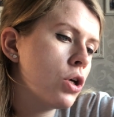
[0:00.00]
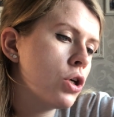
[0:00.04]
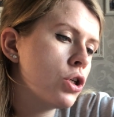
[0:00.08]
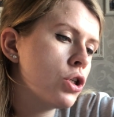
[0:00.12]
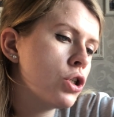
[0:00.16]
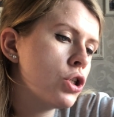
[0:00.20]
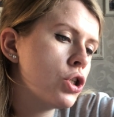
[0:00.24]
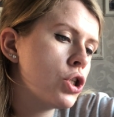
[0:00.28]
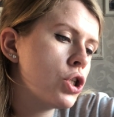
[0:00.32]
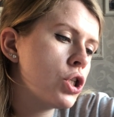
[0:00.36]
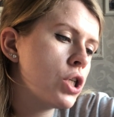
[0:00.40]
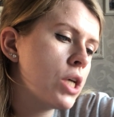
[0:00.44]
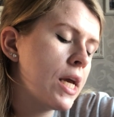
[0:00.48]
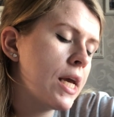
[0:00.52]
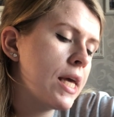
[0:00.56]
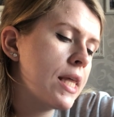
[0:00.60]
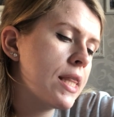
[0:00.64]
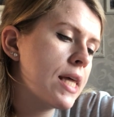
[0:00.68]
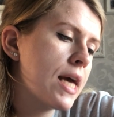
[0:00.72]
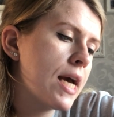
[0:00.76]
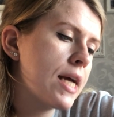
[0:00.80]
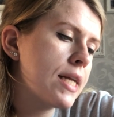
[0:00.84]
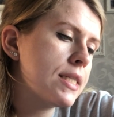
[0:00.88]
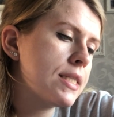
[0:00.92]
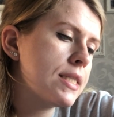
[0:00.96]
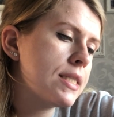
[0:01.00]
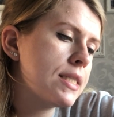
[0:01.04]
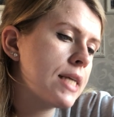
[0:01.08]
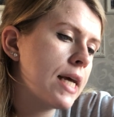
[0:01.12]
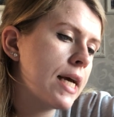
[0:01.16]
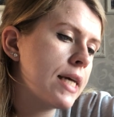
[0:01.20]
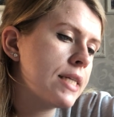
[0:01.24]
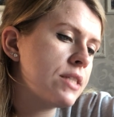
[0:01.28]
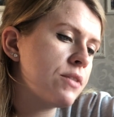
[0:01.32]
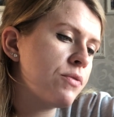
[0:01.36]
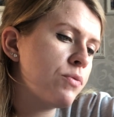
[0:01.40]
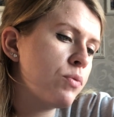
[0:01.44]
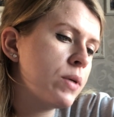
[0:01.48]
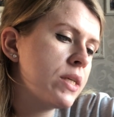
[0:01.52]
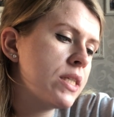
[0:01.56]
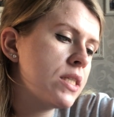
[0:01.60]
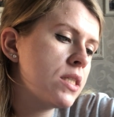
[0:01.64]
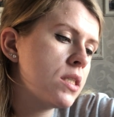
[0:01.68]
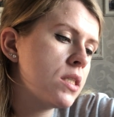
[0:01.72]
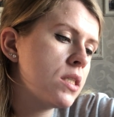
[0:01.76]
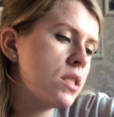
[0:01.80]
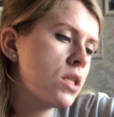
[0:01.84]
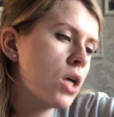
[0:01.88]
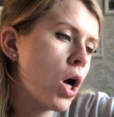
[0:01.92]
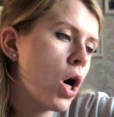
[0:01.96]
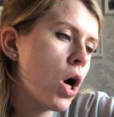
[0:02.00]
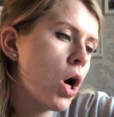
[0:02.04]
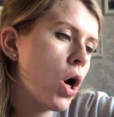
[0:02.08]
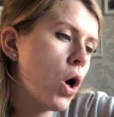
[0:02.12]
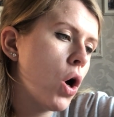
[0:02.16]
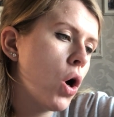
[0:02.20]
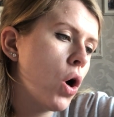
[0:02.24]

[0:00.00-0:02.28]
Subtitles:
She then says, if we start